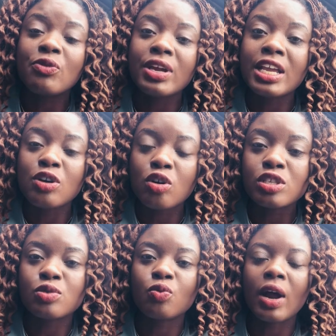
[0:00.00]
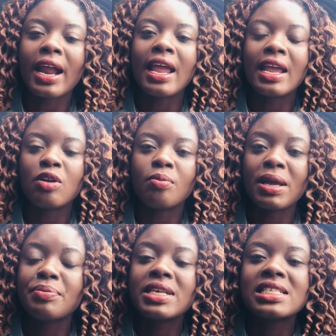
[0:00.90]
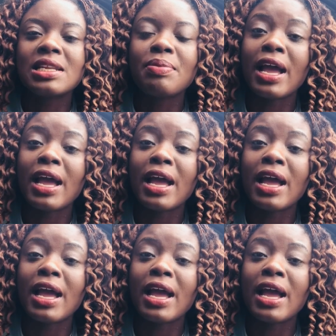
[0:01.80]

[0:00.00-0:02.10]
he knows what i earn on my pay slip